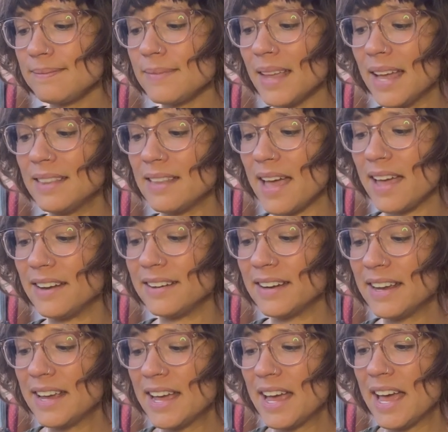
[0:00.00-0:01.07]
And then
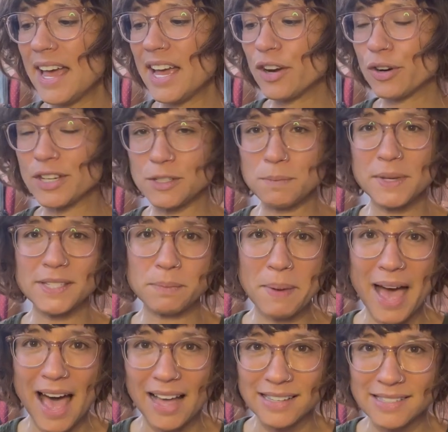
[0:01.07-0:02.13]
Christmas
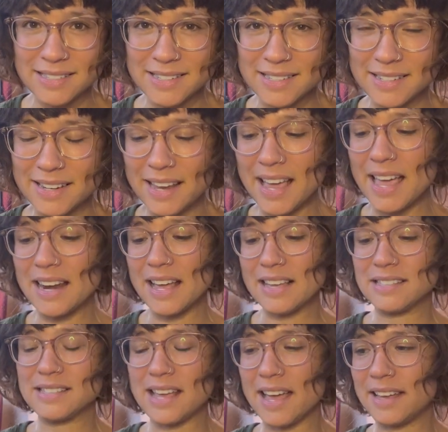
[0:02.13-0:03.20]
passed and I
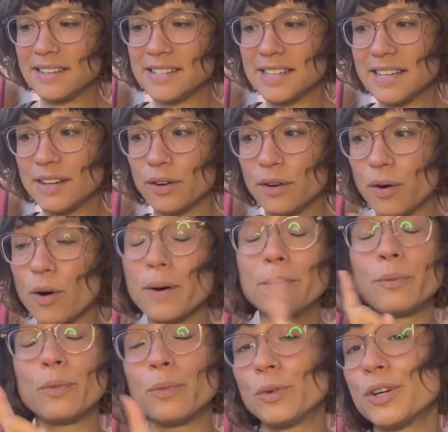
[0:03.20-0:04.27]
said,
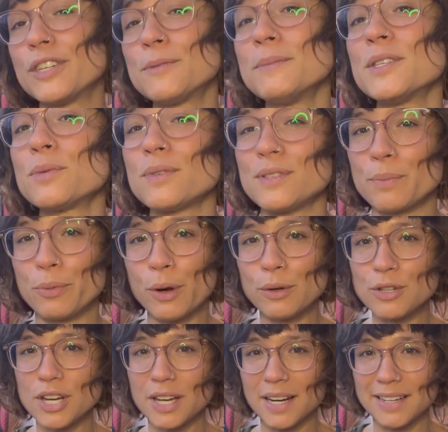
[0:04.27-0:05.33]
or Christmas was
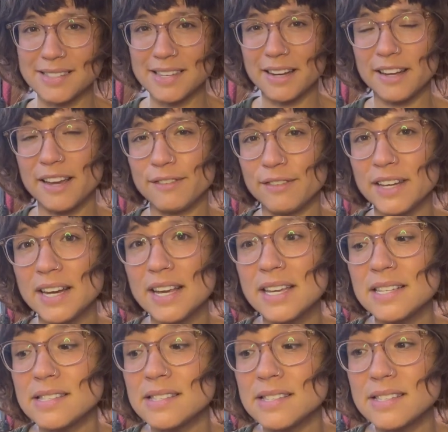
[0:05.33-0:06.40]
approaching and I said, if it
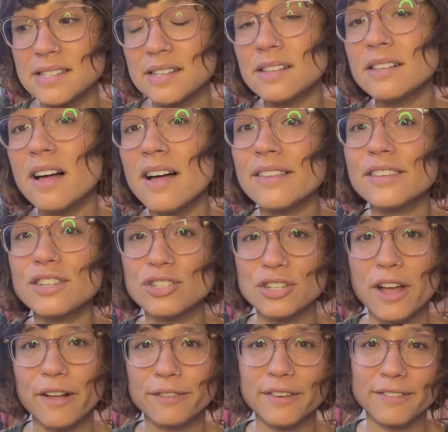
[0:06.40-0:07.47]
is still on the
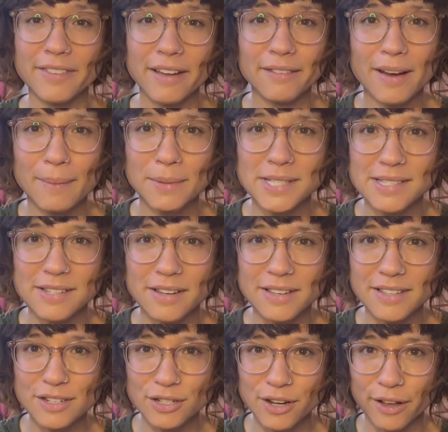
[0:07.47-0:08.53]
shelf, if that rabbit's still
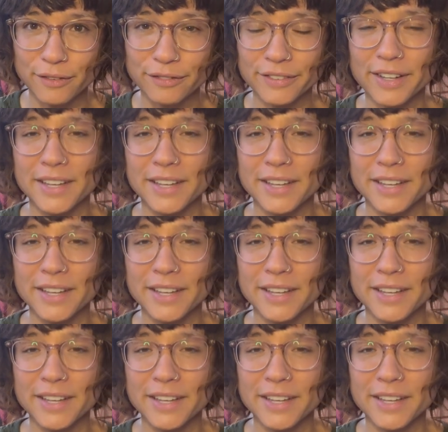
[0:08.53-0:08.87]
on the shelf